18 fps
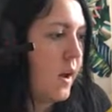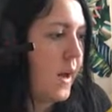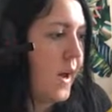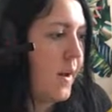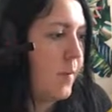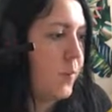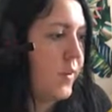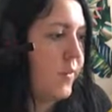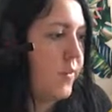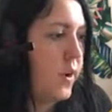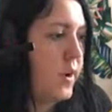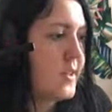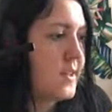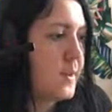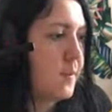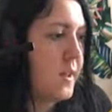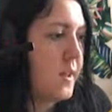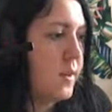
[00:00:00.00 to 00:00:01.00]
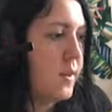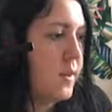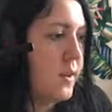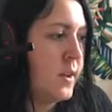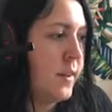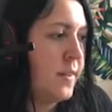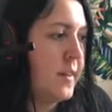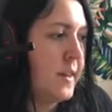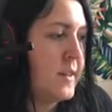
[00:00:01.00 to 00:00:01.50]
And we've got some
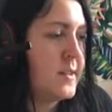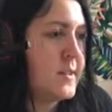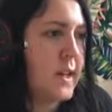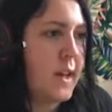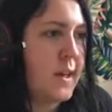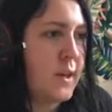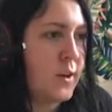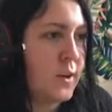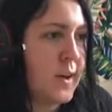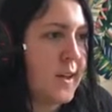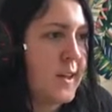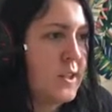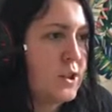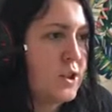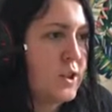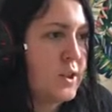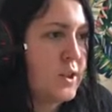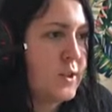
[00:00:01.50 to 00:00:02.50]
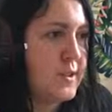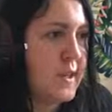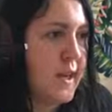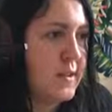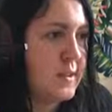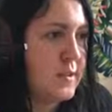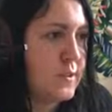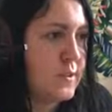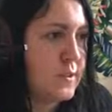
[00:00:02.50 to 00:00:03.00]
little things like your kitchen
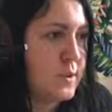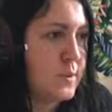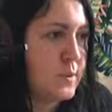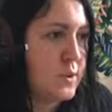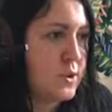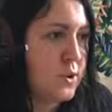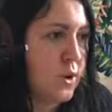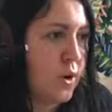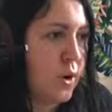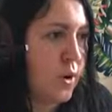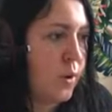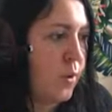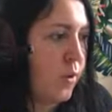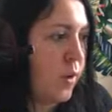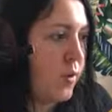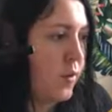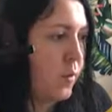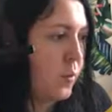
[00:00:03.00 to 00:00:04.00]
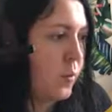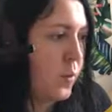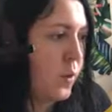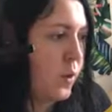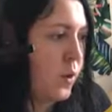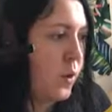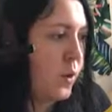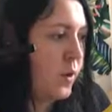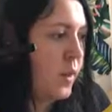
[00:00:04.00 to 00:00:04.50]
utensils which go on the
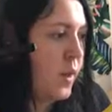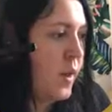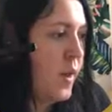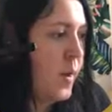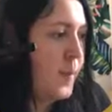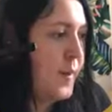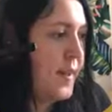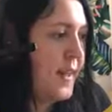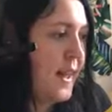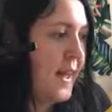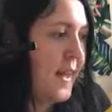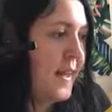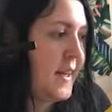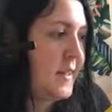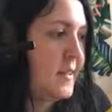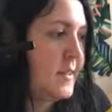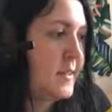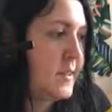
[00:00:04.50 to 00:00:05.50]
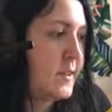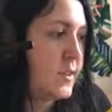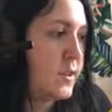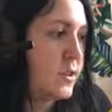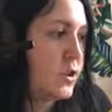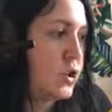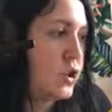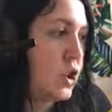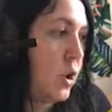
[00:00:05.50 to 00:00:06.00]
wall plates,
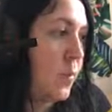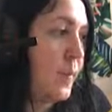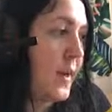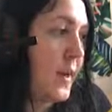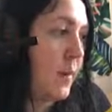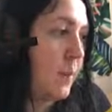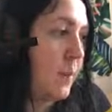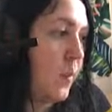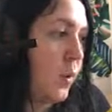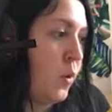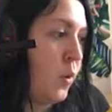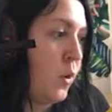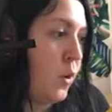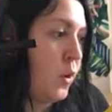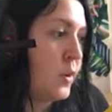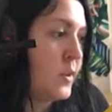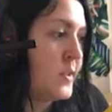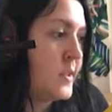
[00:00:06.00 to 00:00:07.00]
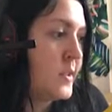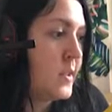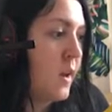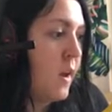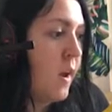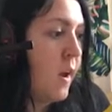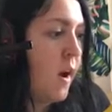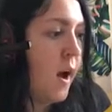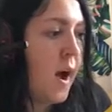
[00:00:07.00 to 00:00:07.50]
chopping
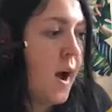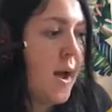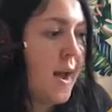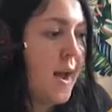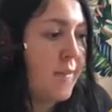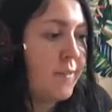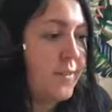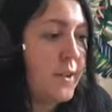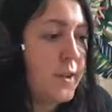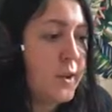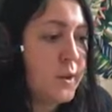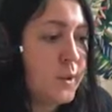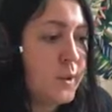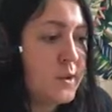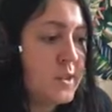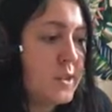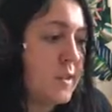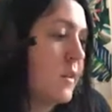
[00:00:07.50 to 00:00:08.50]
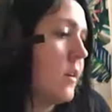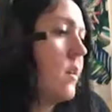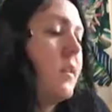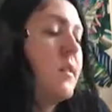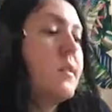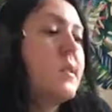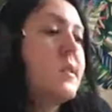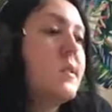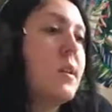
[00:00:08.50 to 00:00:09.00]
boards. I have used
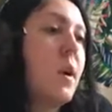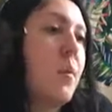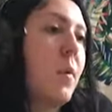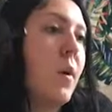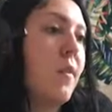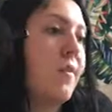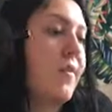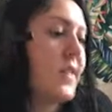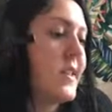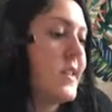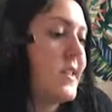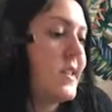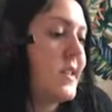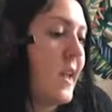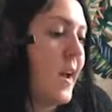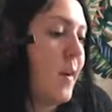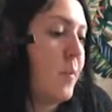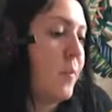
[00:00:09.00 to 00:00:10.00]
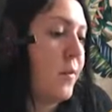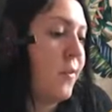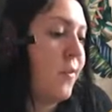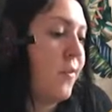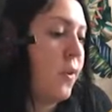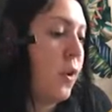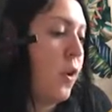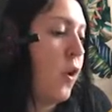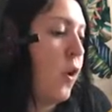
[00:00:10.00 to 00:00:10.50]
some of this set
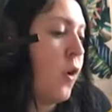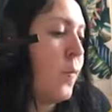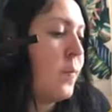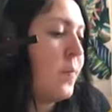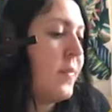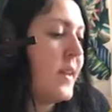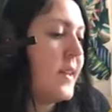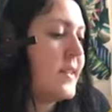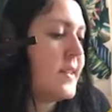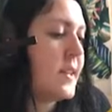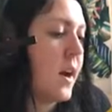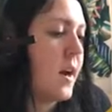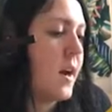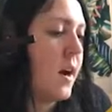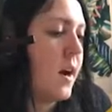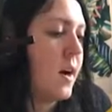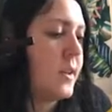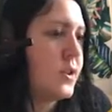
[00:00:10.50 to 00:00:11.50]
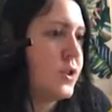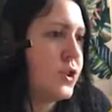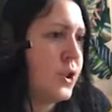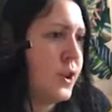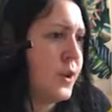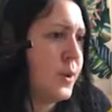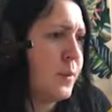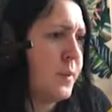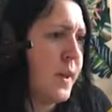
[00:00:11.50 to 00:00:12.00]
before. It's kind of hard to
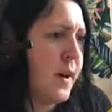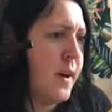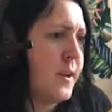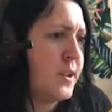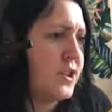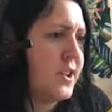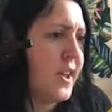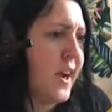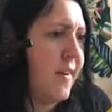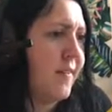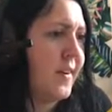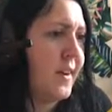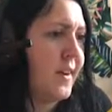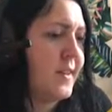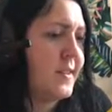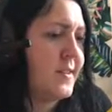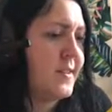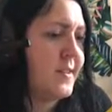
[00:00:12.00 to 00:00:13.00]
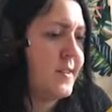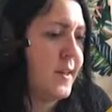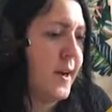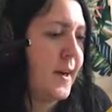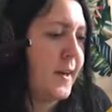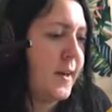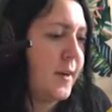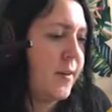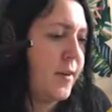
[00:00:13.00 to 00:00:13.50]
show you without actually having
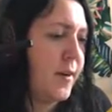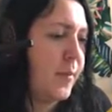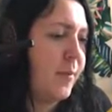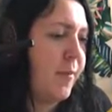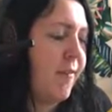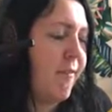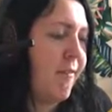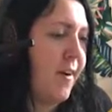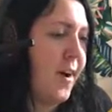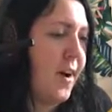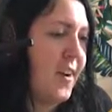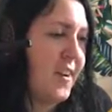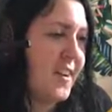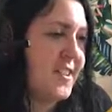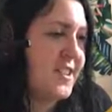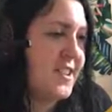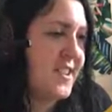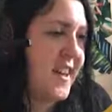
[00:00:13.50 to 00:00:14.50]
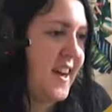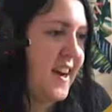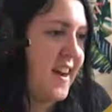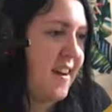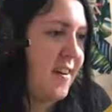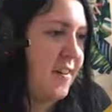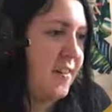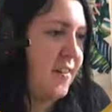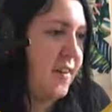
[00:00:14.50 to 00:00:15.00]
dining room furniture
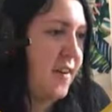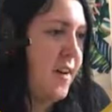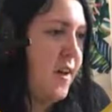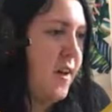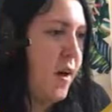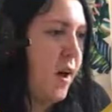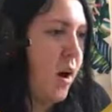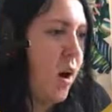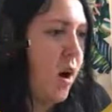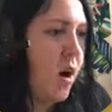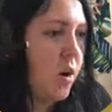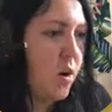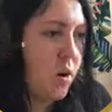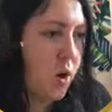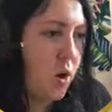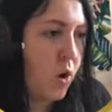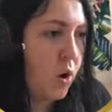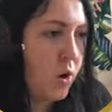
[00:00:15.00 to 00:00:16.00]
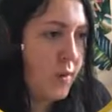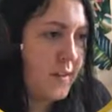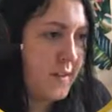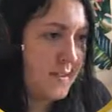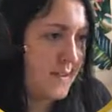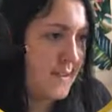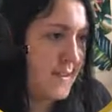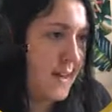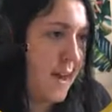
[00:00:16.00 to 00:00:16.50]
down. Oh, oh,
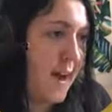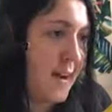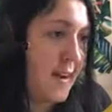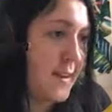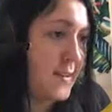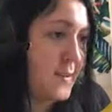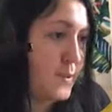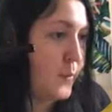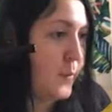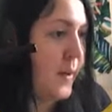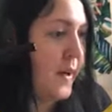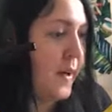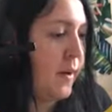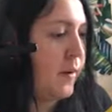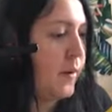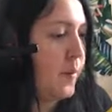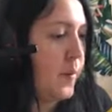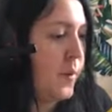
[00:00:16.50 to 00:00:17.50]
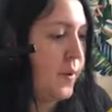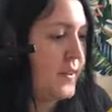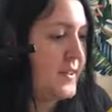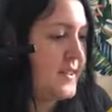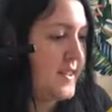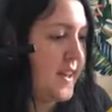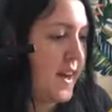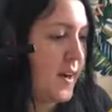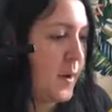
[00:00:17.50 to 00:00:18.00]
this stack as well, more
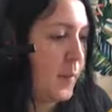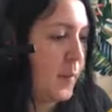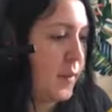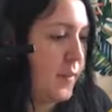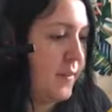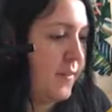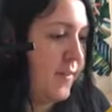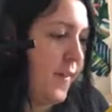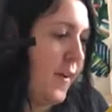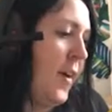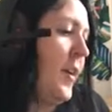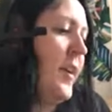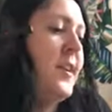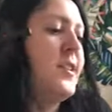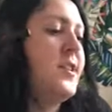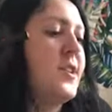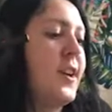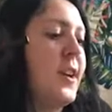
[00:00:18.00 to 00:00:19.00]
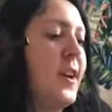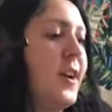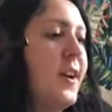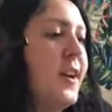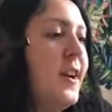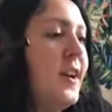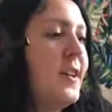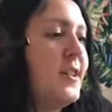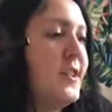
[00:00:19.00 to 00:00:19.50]
stackable
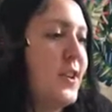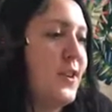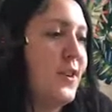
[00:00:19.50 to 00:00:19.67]
furniture. So